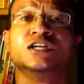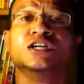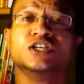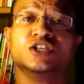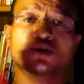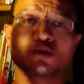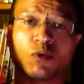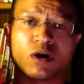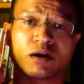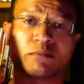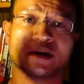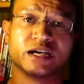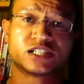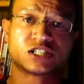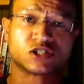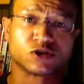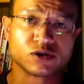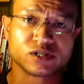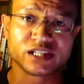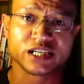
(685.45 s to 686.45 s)
You want to make
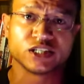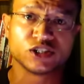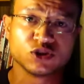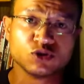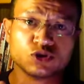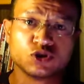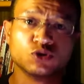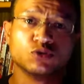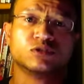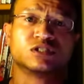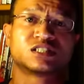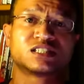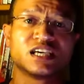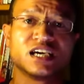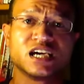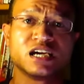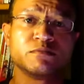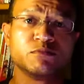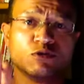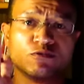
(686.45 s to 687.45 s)
sure that you do the
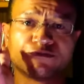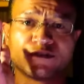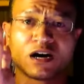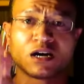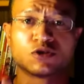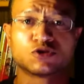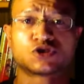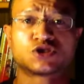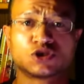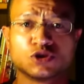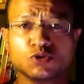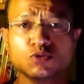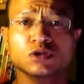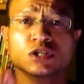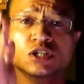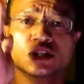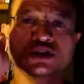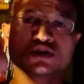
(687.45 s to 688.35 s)
same. You follow suit.